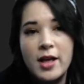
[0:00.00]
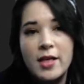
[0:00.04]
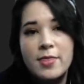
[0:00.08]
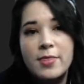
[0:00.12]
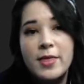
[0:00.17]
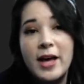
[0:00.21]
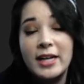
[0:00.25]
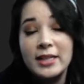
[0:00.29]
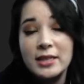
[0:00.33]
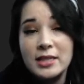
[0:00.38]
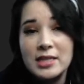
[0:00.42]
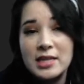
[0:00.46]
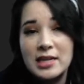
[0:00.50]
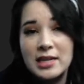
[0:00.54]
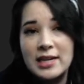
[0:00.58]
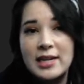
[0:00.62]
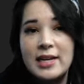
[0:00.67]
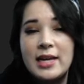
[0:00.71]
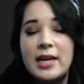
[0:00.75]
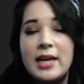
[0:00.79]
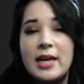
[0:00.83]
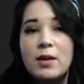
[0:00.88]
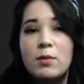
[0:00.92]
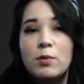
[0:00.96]
That's going to
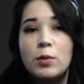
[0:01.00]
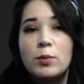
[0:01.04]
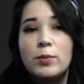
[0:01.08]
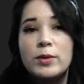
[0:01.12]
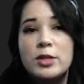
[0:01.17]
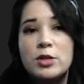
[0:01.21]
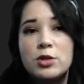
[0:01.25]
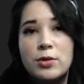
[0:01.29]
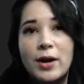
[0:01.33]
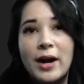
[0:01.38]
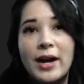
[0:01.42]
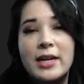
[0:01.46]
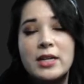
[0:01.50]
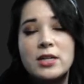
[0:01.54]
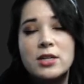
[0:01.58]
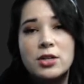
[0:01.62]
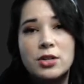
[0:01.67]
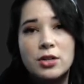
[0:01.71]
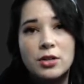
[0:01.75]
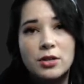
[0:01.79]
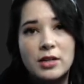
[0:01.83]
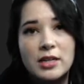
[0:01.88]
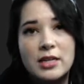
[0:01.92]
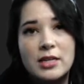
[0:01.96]
hit when we try and
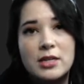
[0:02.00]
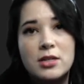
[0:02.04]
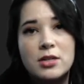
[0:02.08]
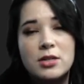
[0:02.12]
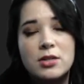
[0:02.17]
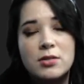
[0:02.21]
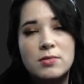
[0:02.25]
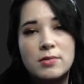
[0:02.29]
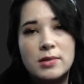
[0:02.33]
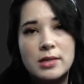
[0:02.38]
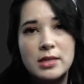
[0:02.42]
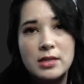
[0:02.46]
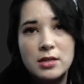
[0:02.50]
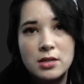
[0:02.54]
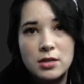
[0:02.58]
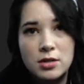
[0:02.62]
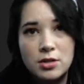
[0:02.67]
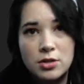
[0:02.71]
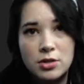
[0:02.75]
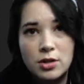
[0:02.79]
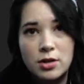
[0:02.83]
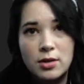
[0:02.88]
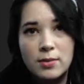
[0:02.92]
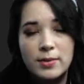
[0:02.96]
turn it into an
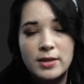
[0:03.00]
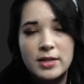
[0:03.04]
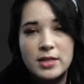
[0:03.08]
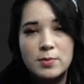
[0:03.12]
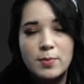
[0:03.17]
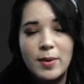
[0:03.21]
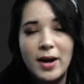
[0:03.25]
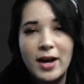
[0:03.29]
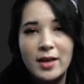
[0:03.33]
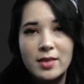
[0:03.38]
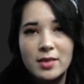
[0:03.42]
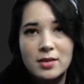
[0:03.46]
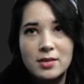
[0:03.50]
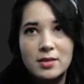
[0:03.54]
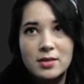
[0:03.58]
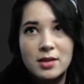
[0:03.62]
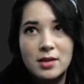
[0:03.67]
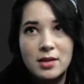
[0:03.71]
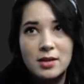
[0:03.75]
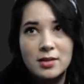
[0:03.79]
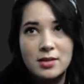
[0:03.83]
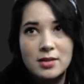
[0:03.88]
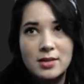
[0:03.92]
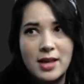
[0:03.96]
integer, because Python's
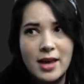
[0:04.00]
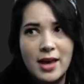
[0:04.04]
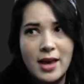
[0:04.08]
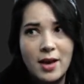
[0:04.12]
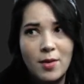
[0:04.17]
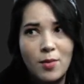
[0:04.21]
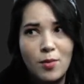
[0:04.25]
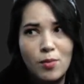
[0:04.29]
going to say,